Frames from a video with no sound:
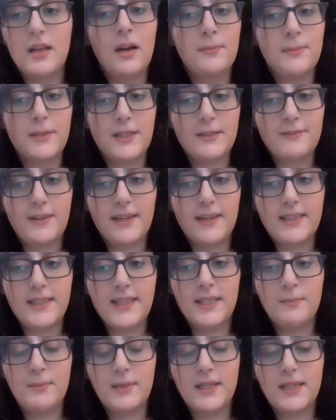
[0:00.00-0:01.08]
Amir
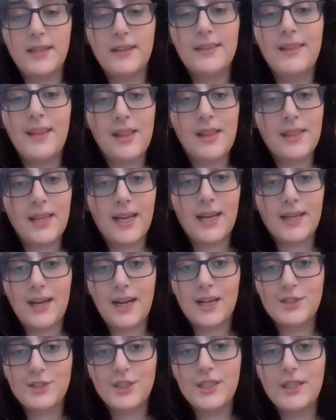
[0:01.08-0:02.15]
finally admitted that they had
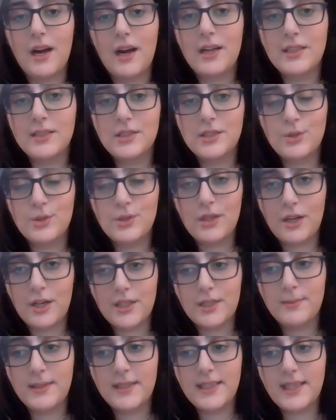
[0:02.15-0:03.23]
actually gotten into an
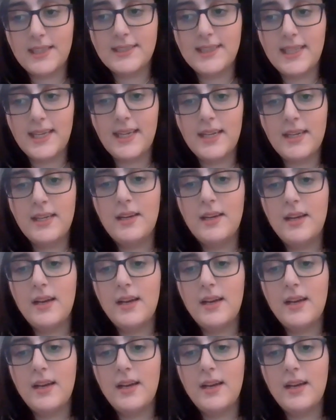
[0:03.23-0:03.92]
argument that day,